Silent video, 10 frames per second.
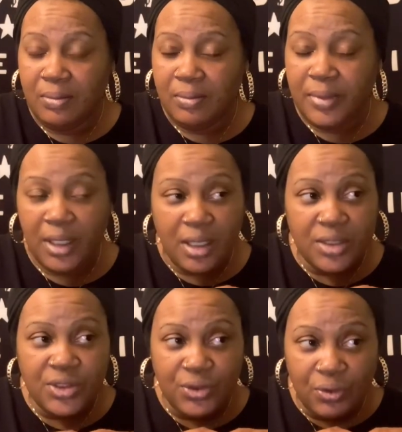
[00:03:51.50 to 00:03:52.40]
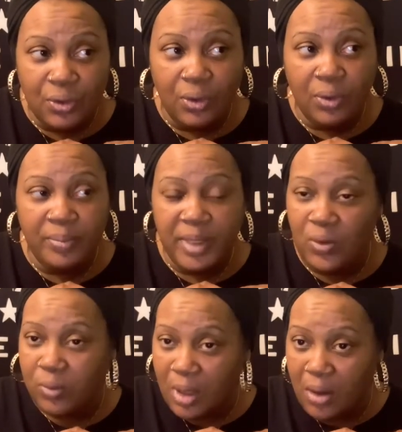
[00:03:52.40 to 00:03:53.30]
because you'll be
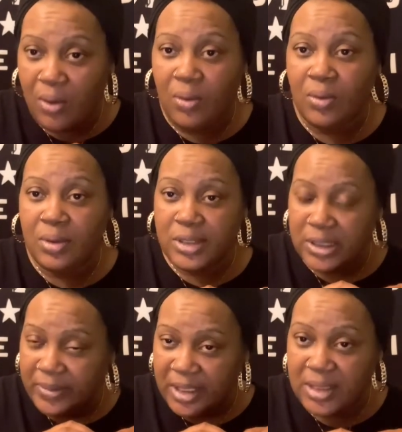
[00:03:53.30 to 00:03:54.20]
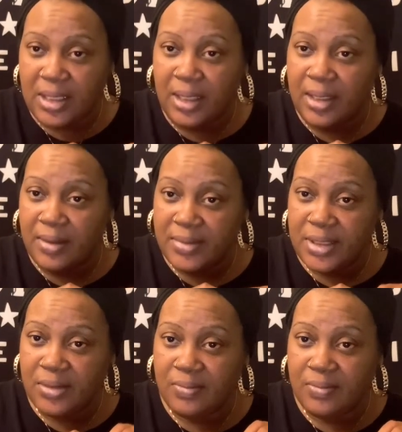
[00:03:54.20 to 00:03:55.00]
wrong some of the times.